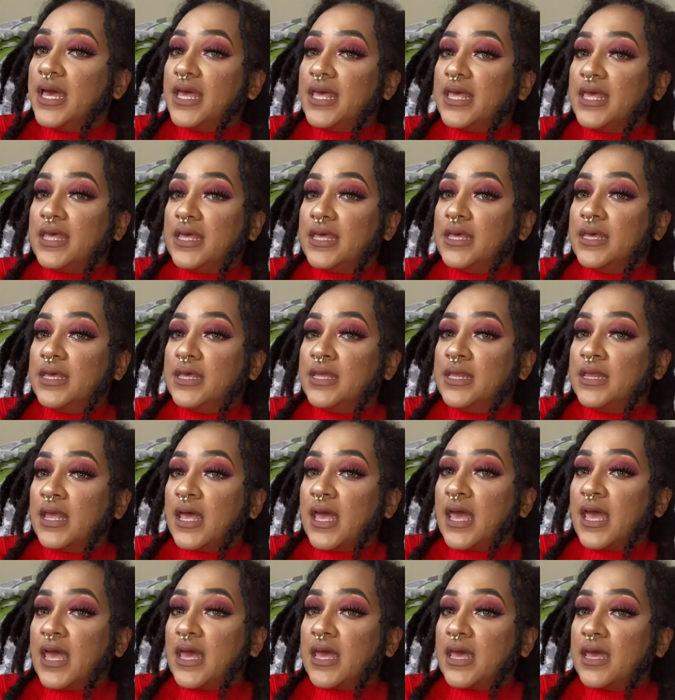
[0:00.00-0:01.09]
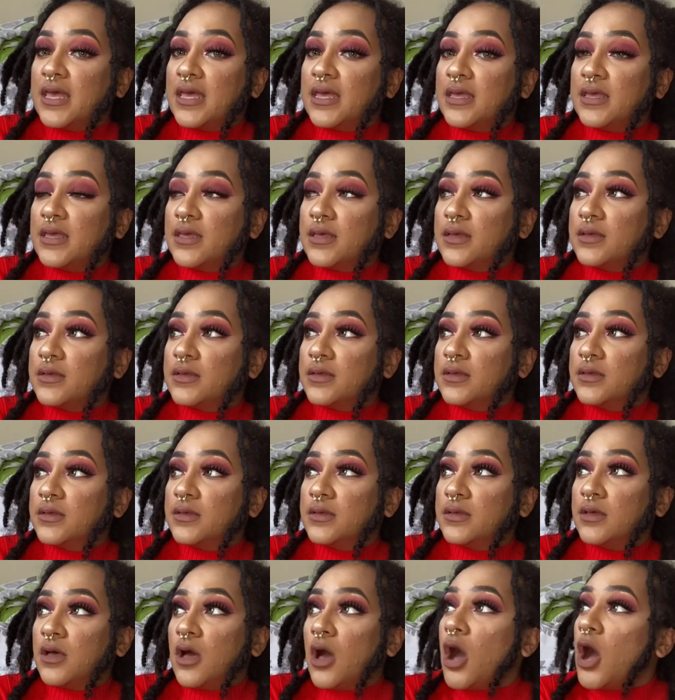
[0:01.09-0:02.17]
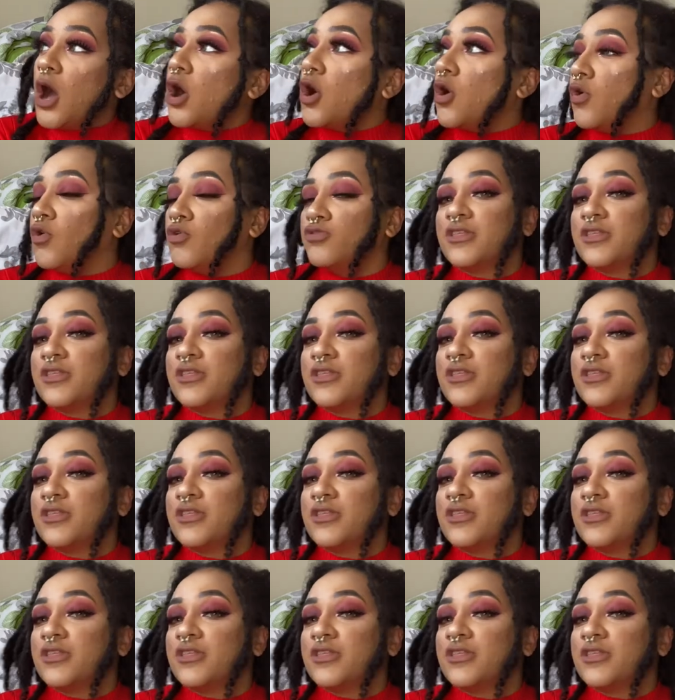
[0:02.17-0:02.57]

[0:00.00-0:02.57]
in a... Oh,